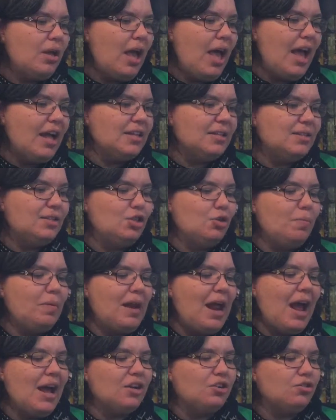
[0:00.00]
and
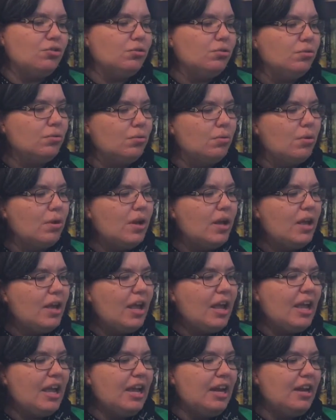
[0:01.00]
supernatural
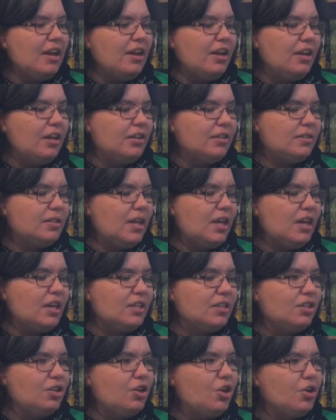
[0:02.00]
in a
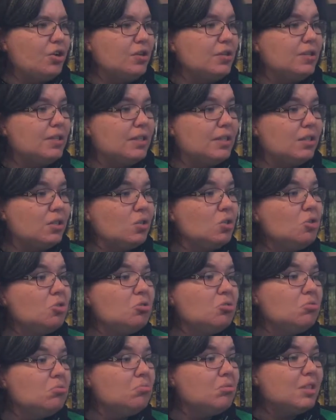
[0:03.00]
girls'
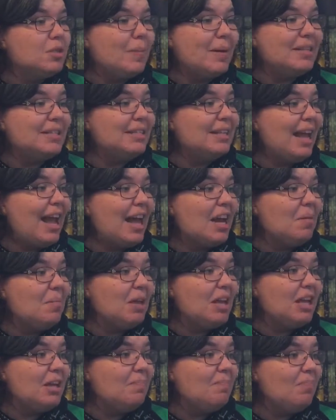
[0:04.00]
school, Spence
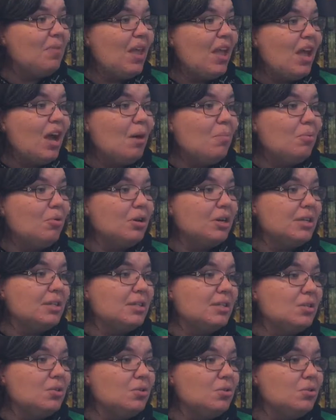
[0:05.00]
Academy, a boarding
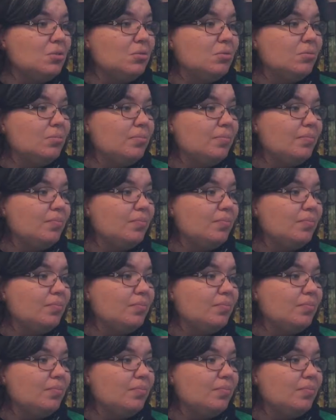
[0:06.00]
school,